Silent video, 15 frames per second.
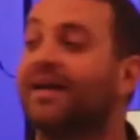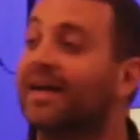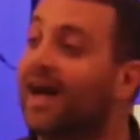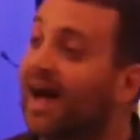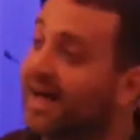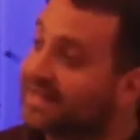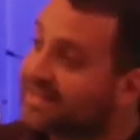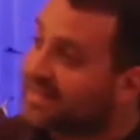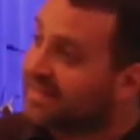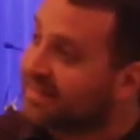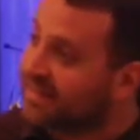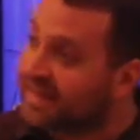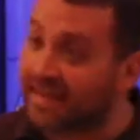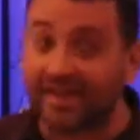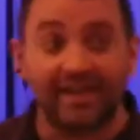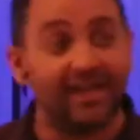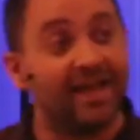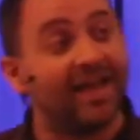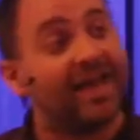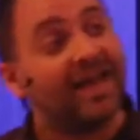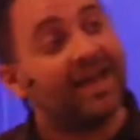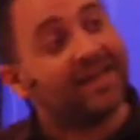constantly
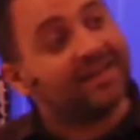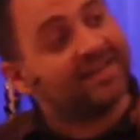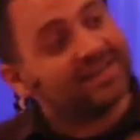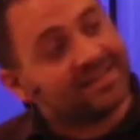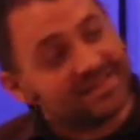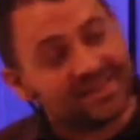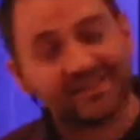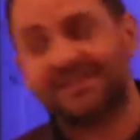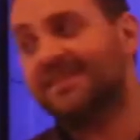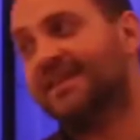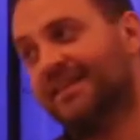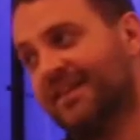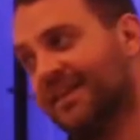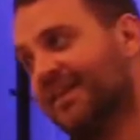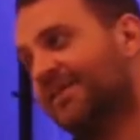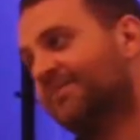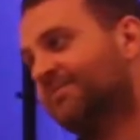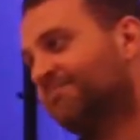and consistently.